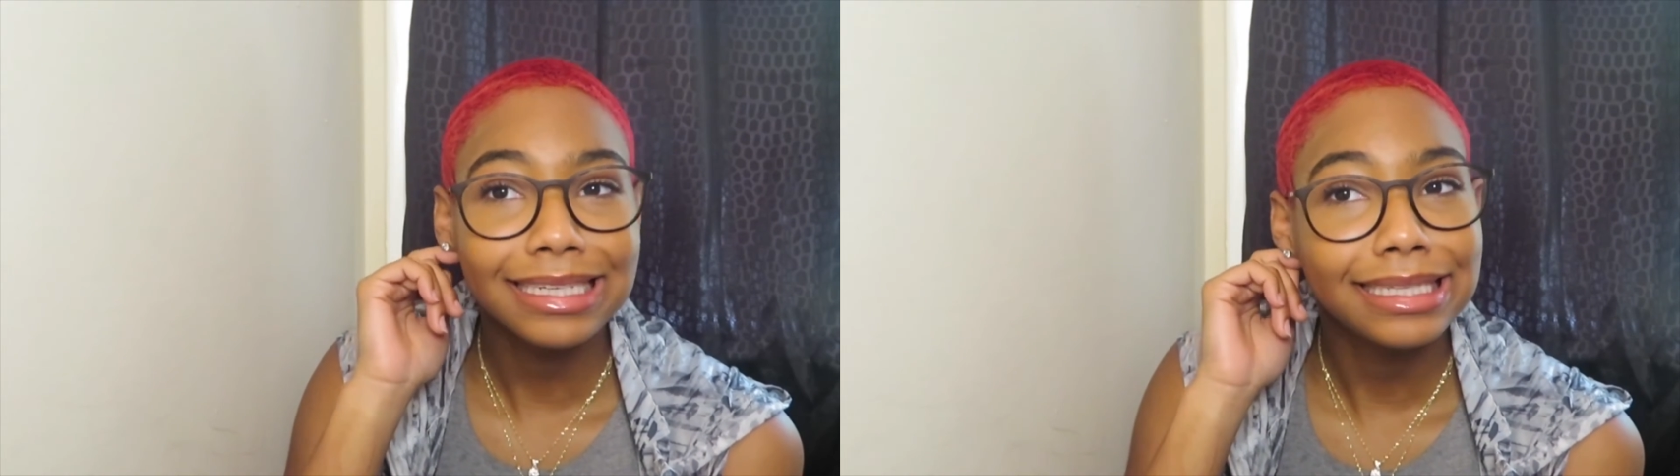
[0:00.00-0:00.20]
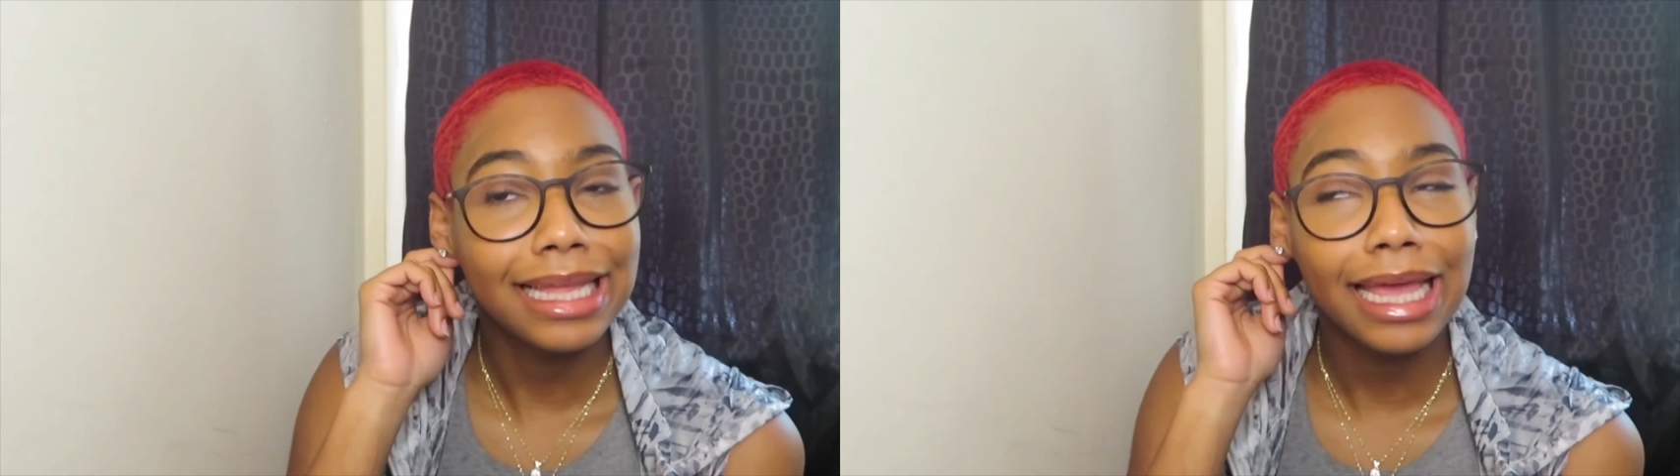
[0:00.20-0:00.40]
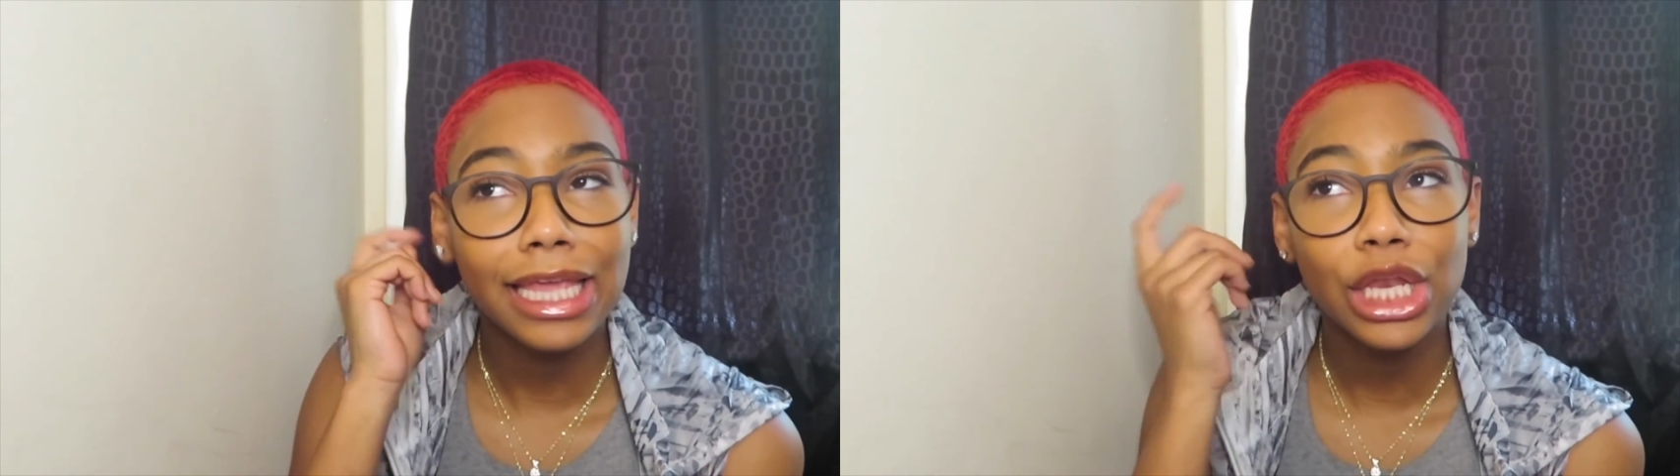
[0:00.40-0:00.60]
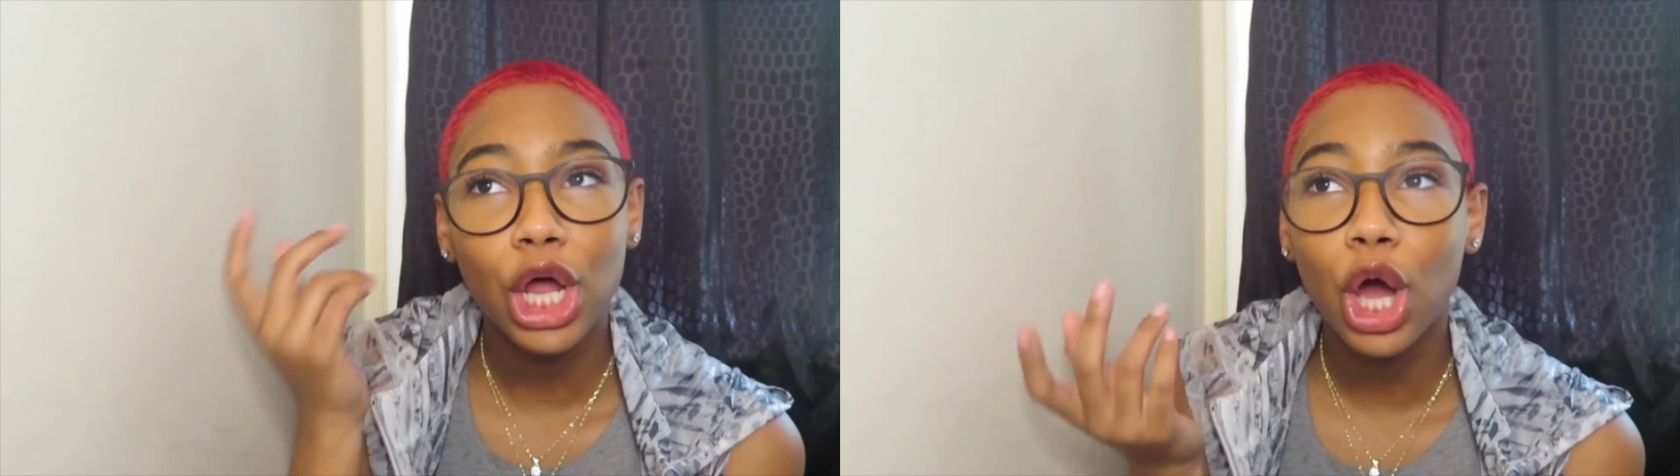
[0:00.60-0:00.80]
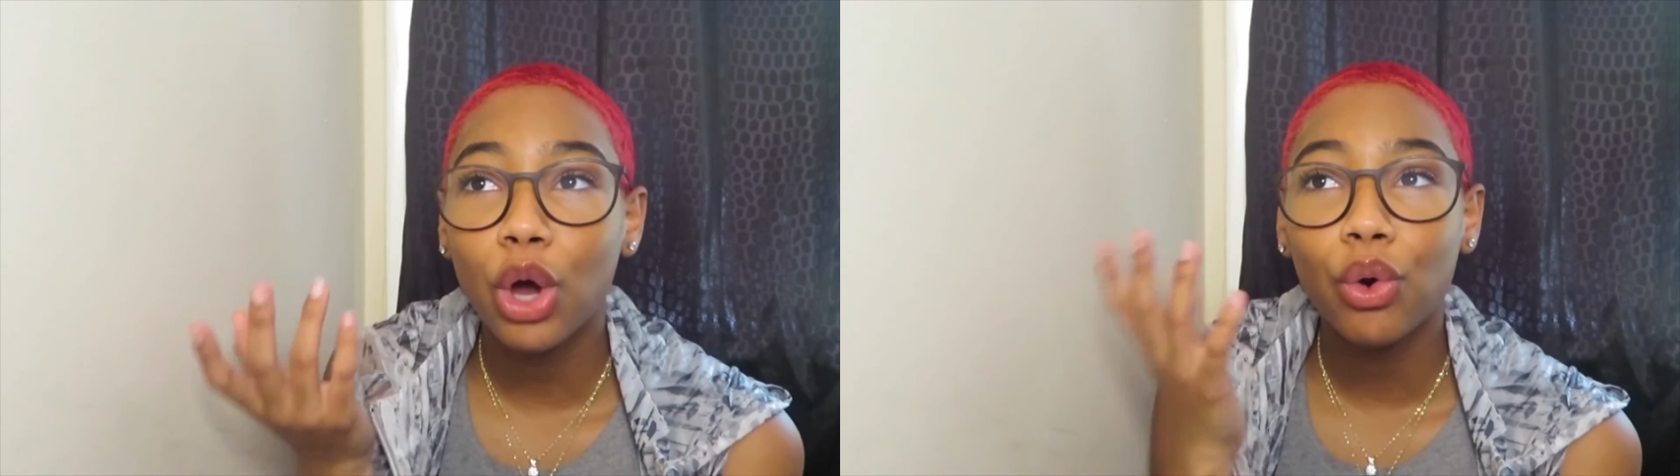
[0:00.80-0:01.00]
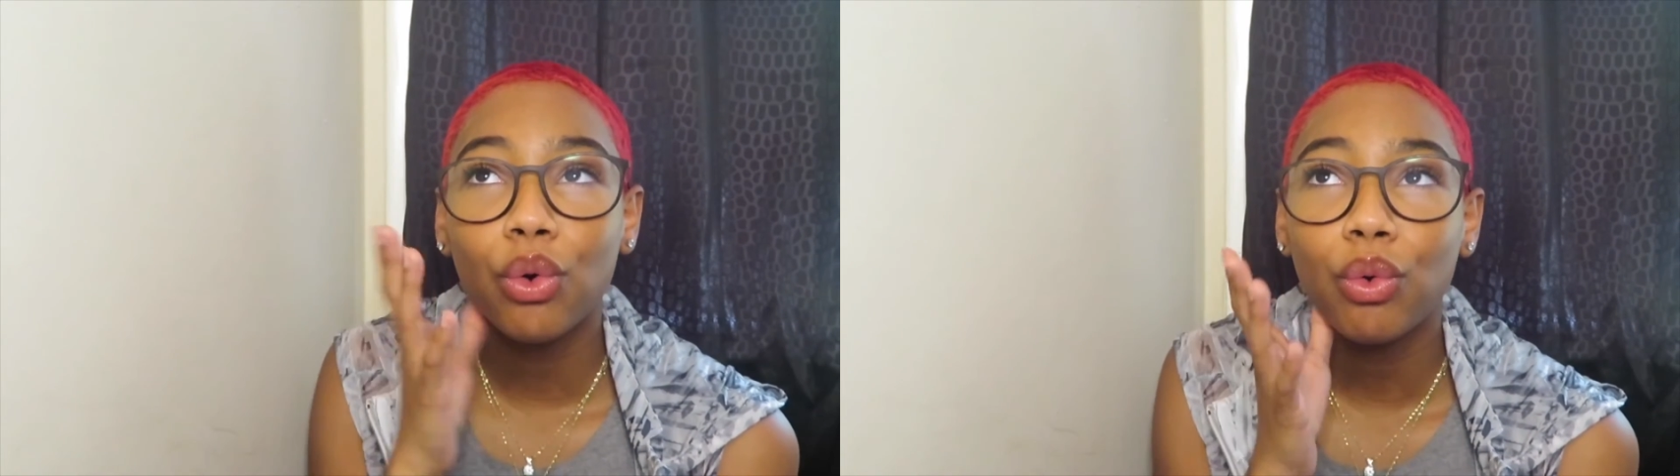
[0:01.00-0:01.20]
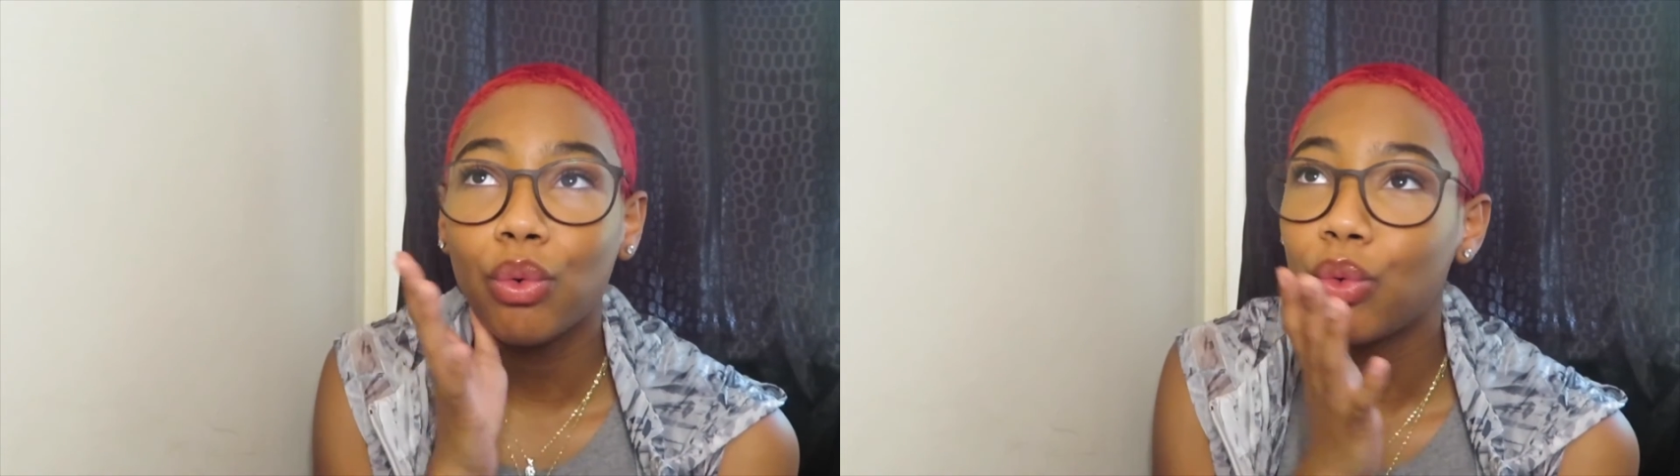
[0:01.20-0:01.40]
just think, you know,